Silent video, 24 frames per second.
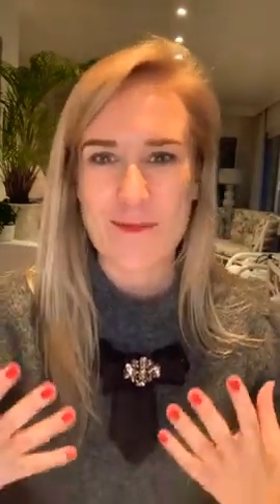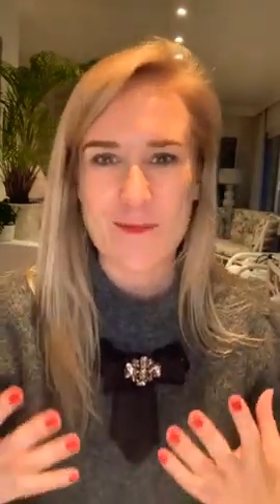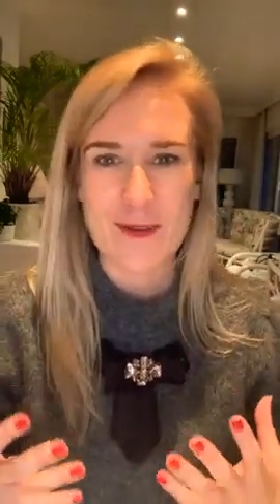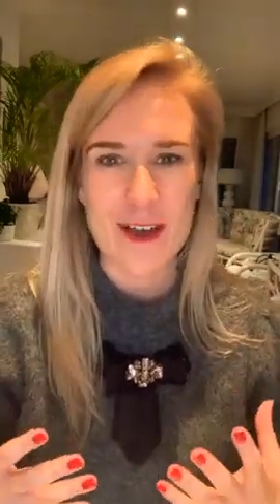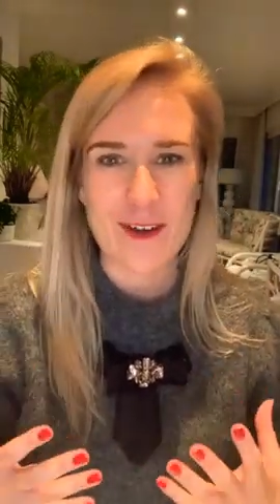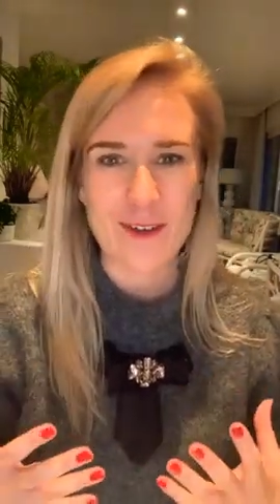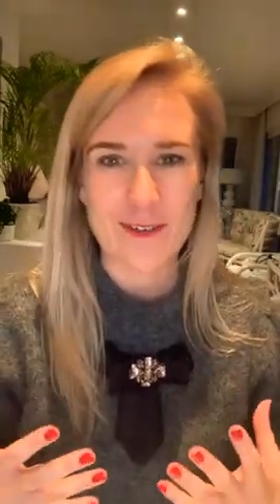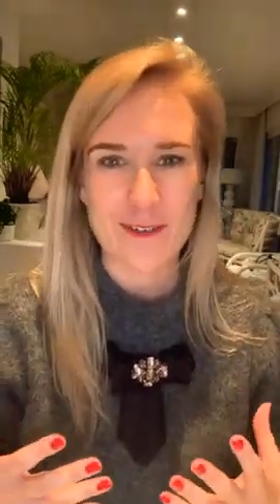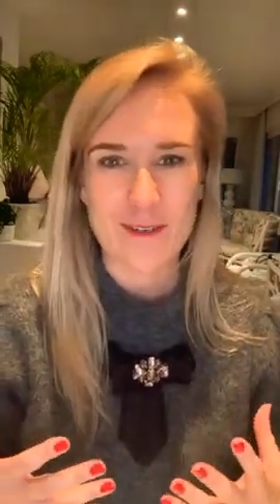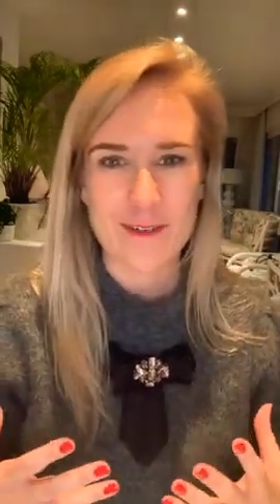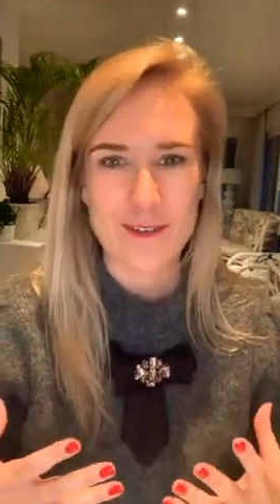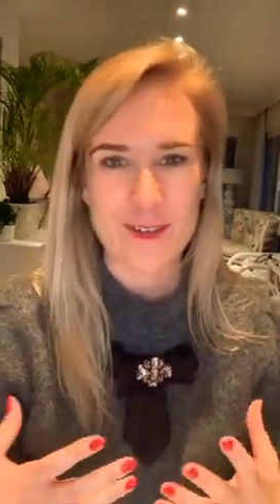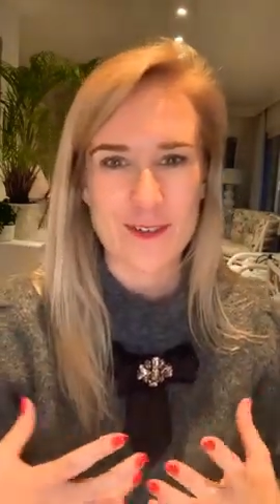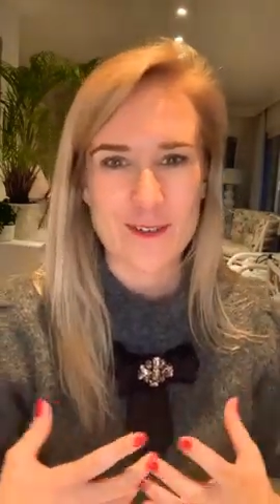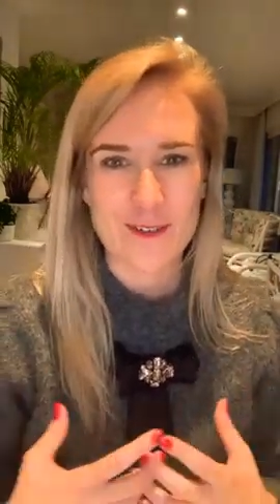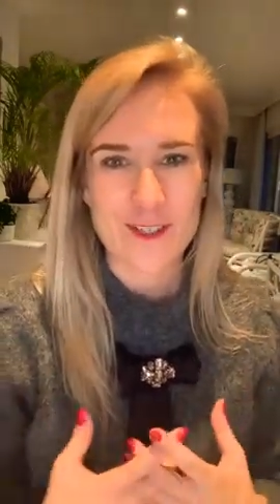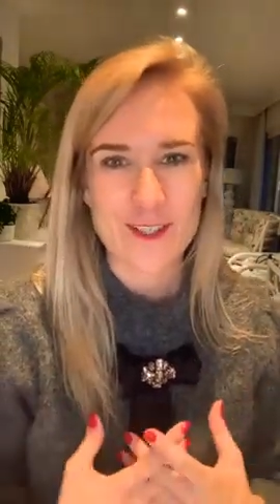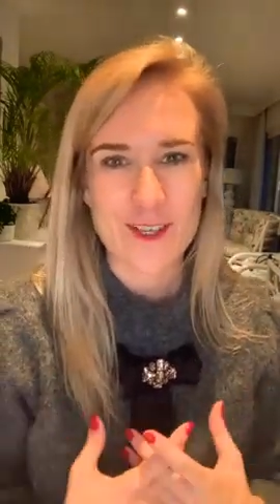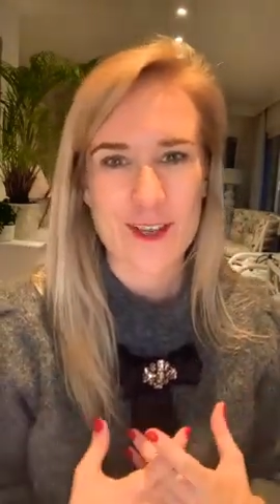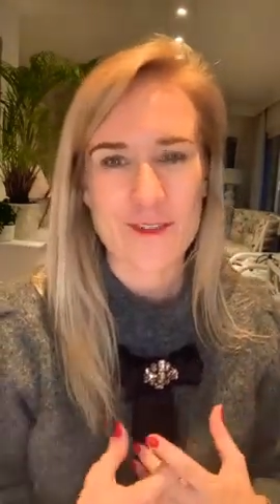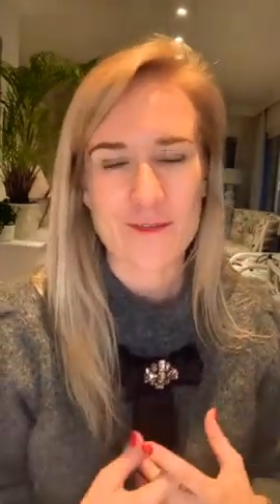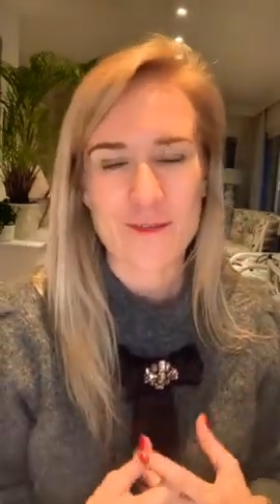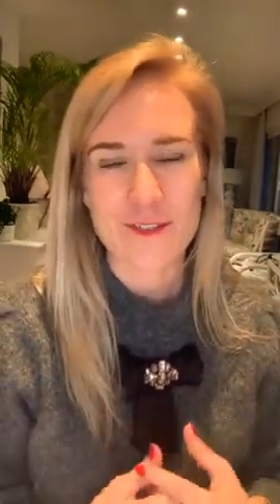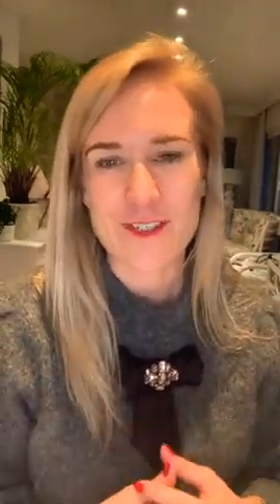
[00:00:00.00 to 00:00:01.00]
out of those
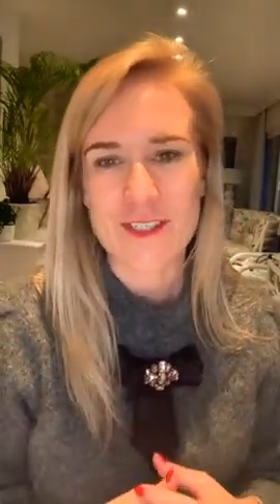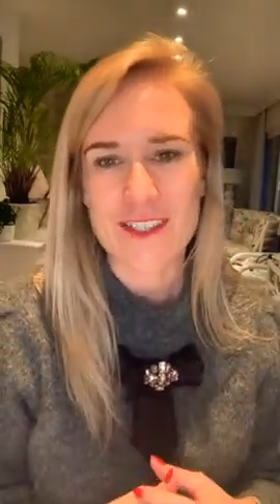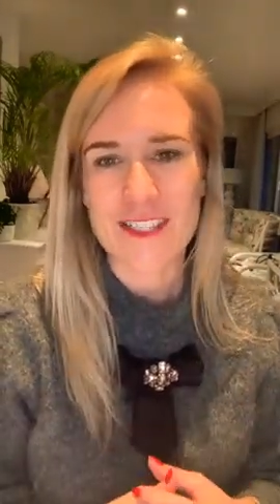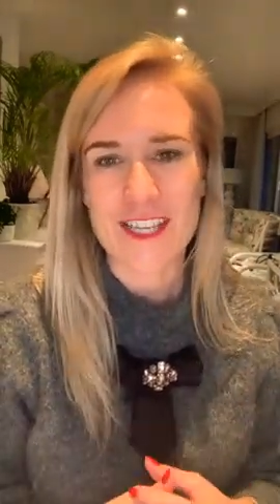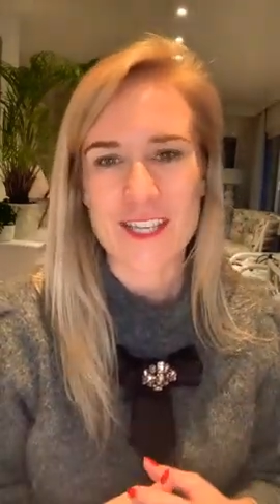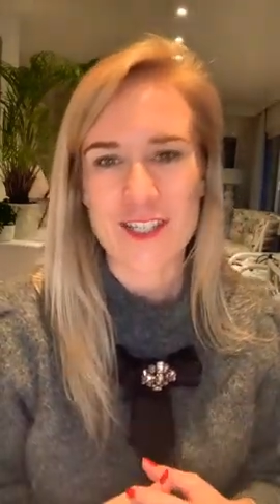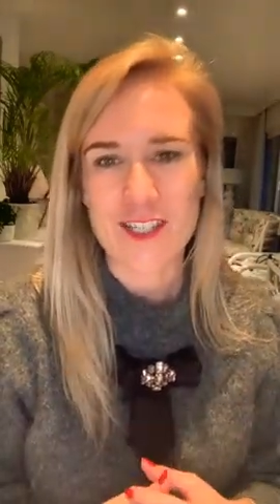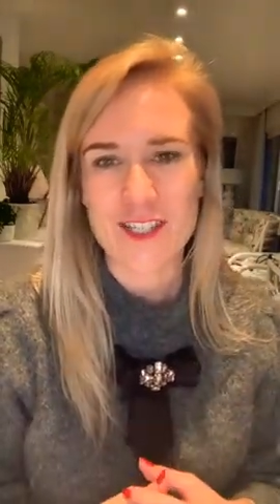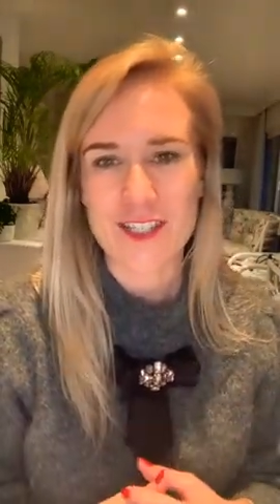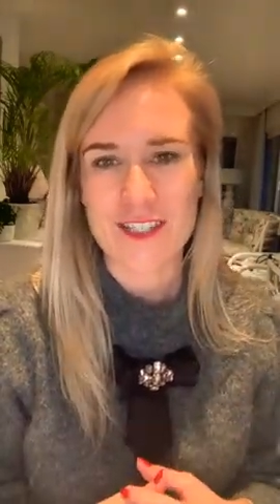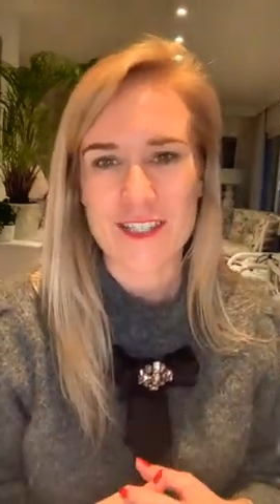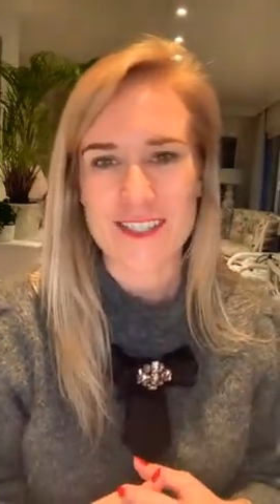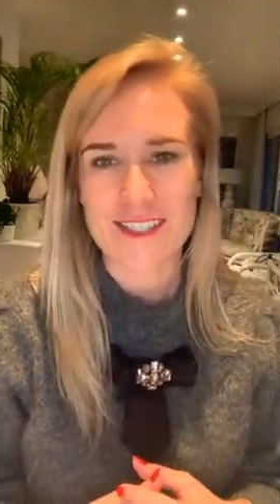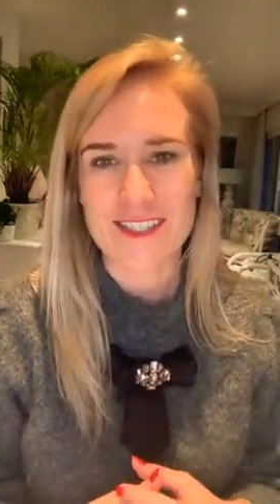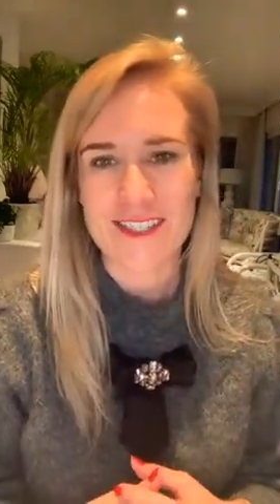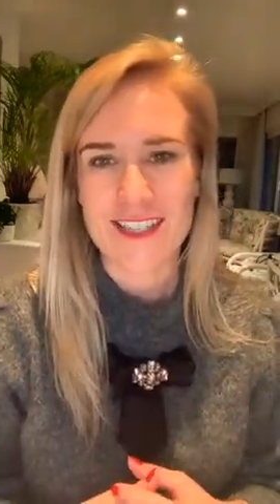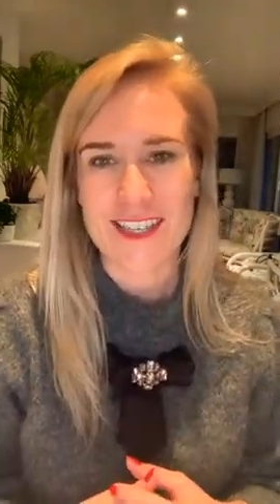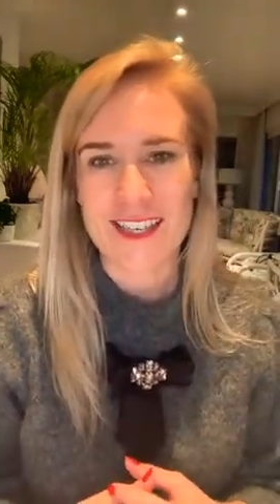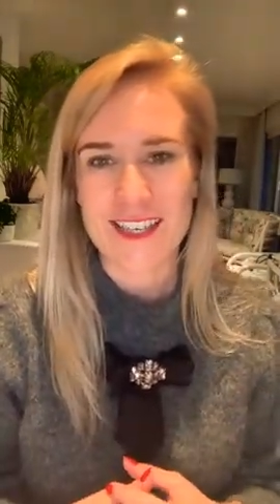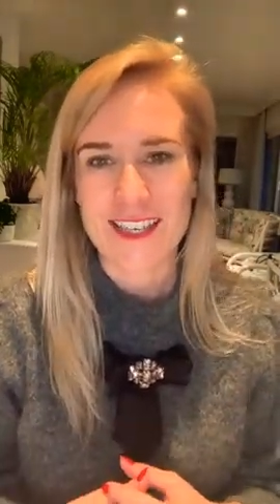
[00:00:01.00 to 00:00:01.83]
conversations.